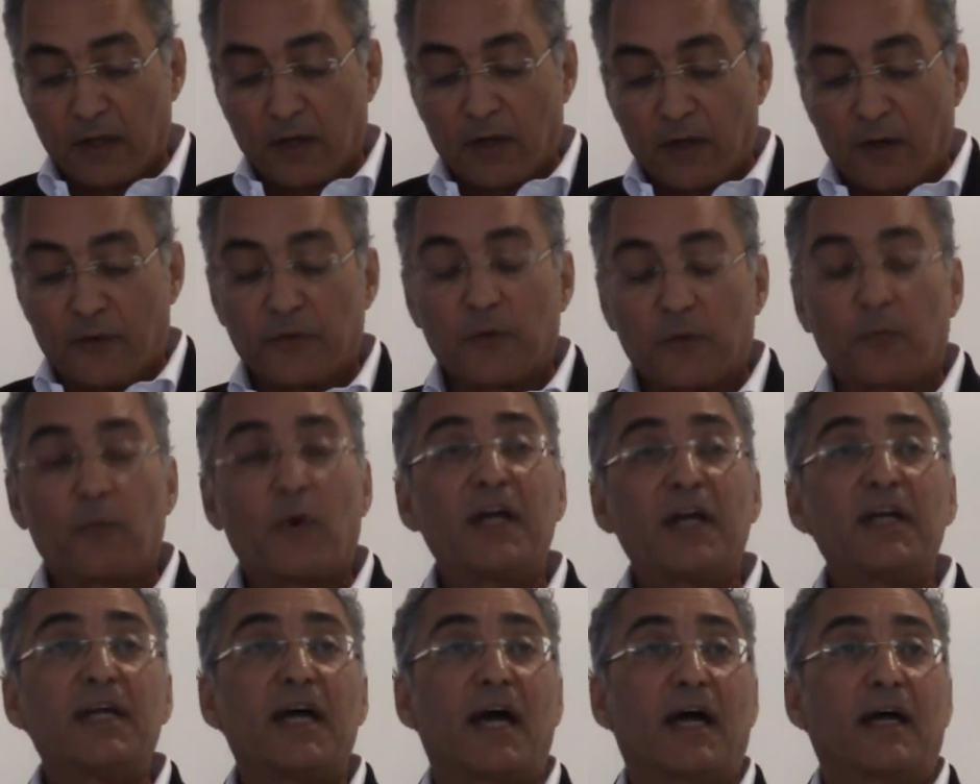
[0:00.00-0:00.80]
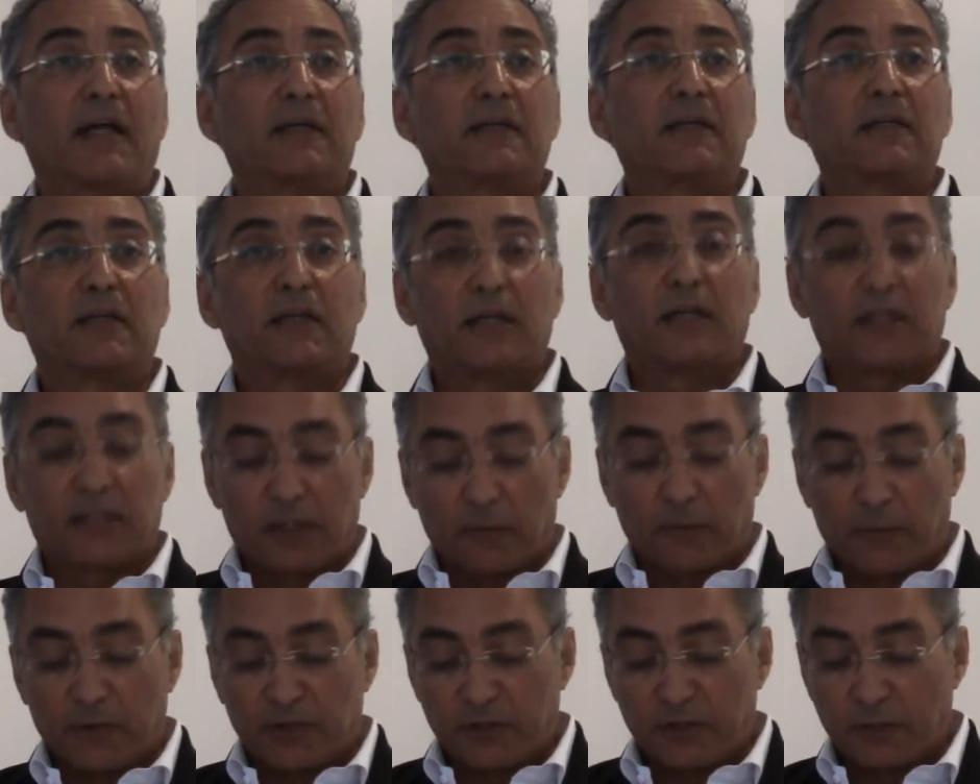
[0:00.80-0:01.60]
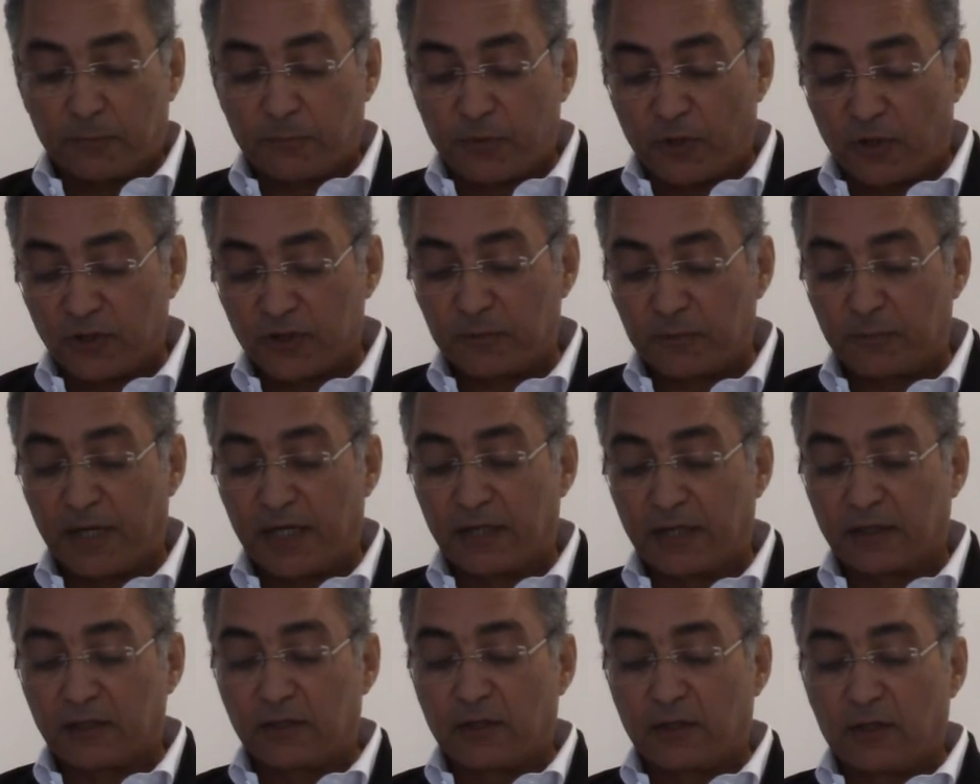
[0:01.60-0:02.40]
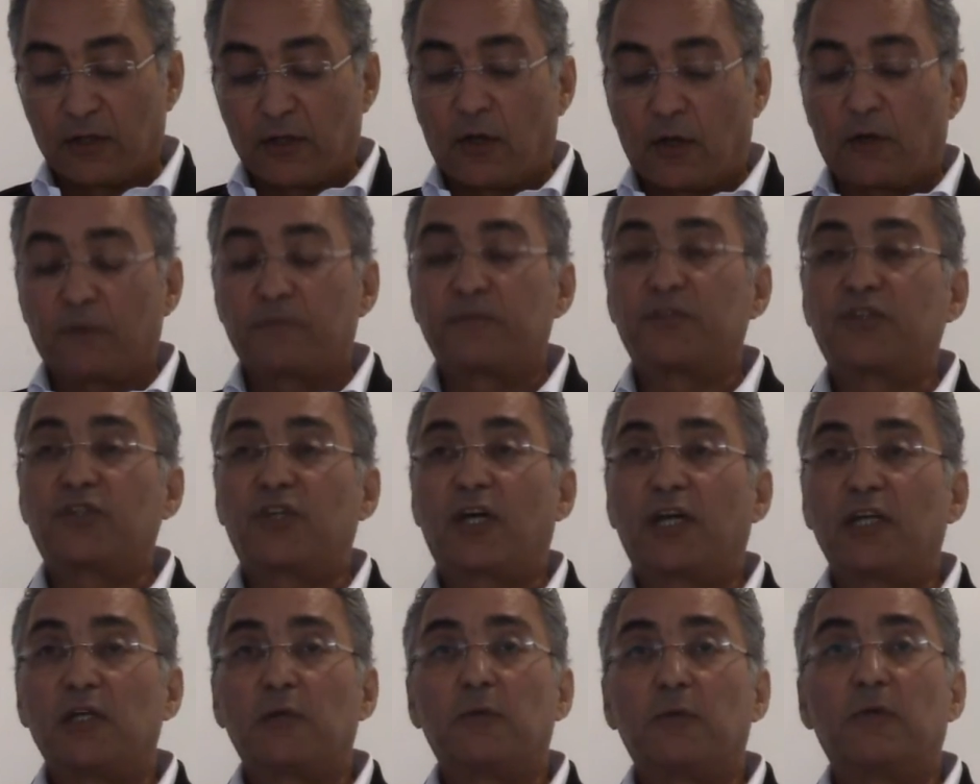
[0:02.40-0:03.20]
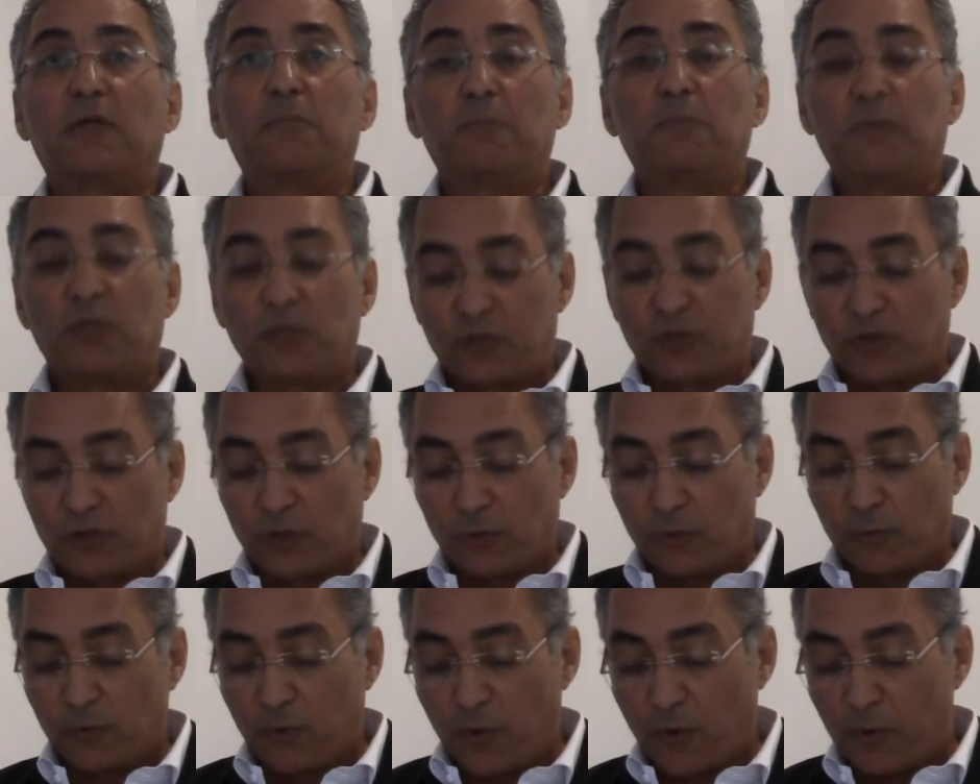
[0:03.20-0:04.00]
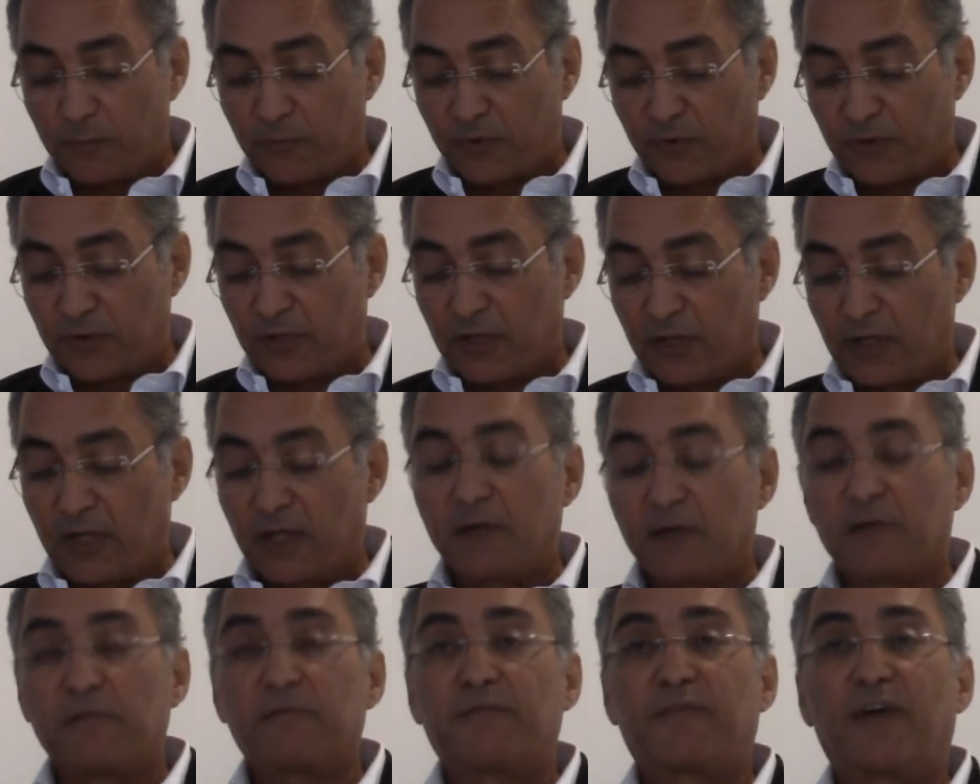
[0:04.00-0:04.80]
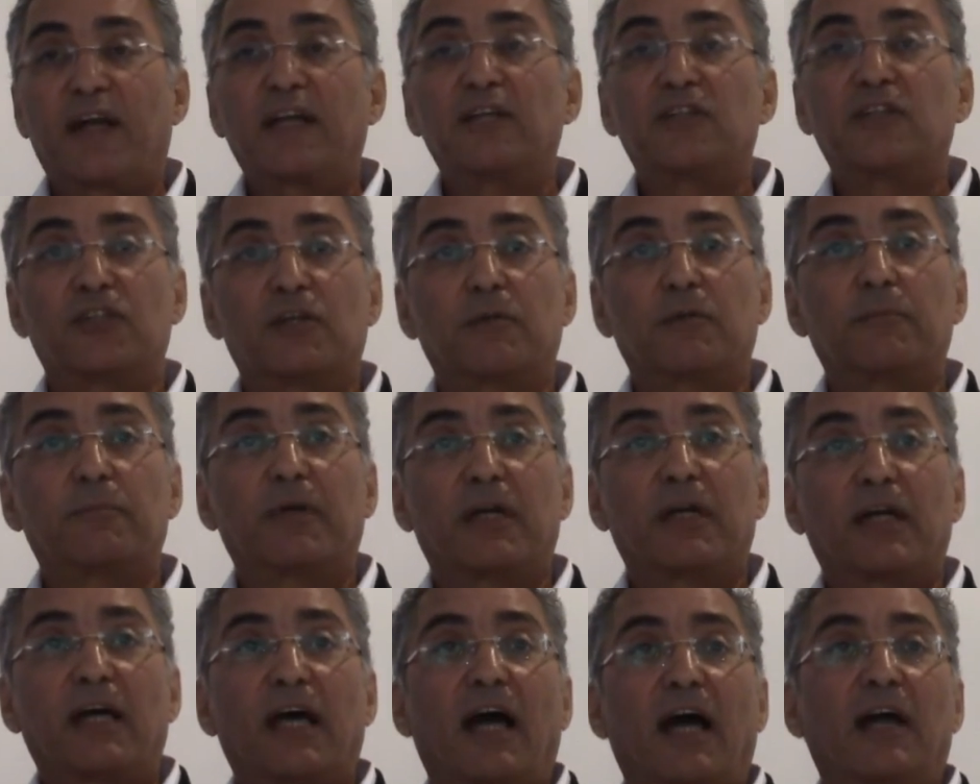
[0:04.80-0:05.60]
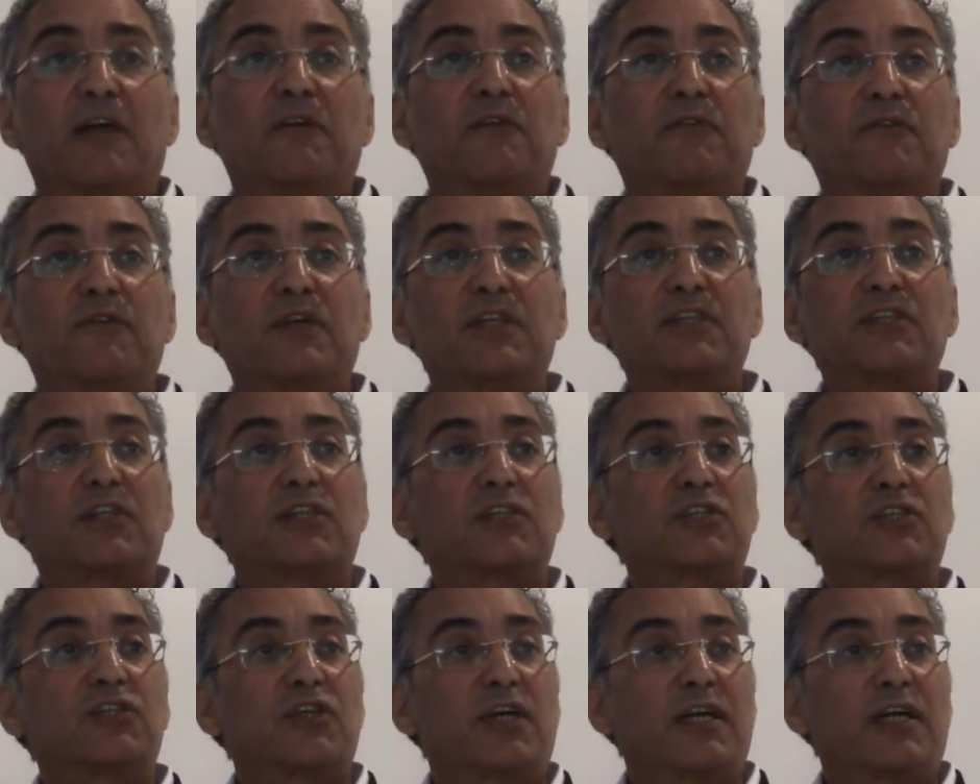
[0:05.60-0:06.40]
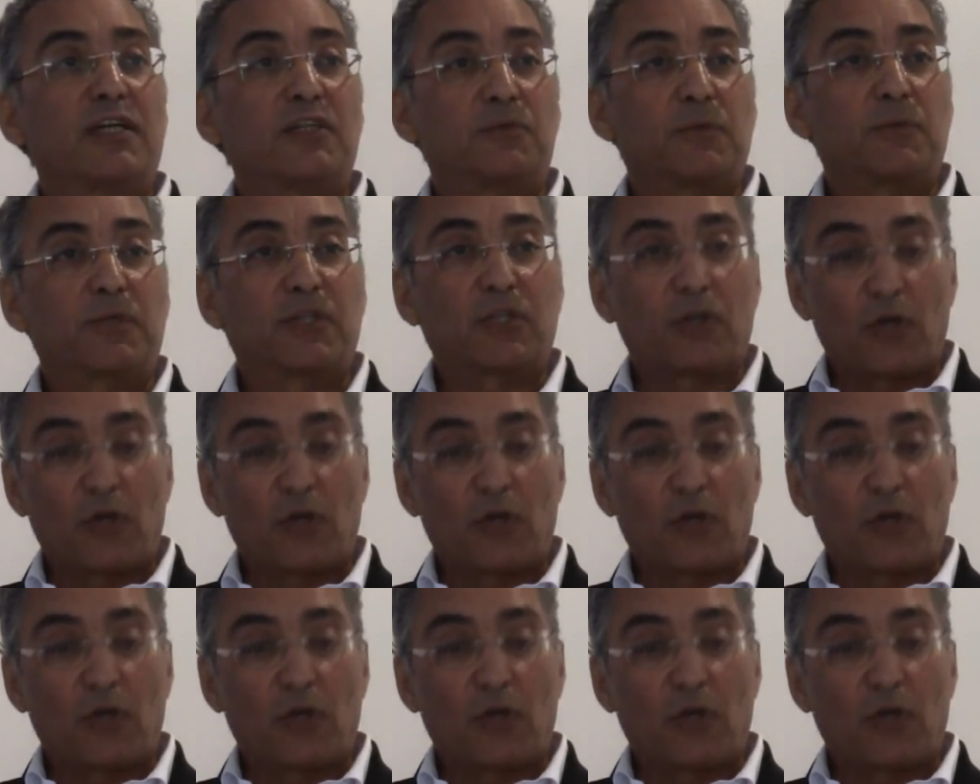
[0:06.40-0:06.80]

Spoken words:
On the one hand, there was the prospect of genuine mutual warmth, friendship, and rich exchange with